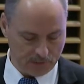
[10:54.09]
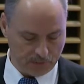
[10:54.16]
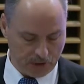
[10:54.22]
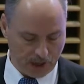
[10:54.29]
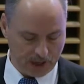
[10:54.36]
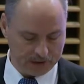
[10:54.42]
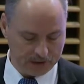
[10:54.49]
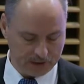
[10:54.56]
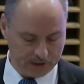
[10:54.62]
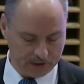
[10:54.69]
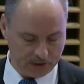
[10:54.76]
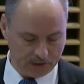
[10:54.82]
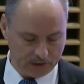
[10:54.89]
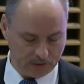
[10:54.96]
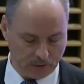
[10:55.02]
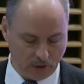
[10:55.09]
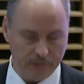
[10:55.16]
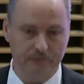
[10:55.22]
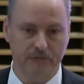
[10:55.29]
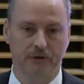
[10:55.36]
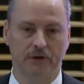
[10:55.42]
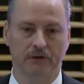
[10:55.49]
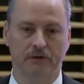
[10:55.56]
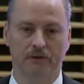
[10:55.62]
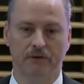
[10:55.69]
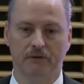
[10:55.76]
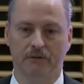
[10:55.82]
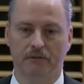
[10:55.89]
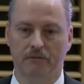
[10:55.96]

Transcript: party conference.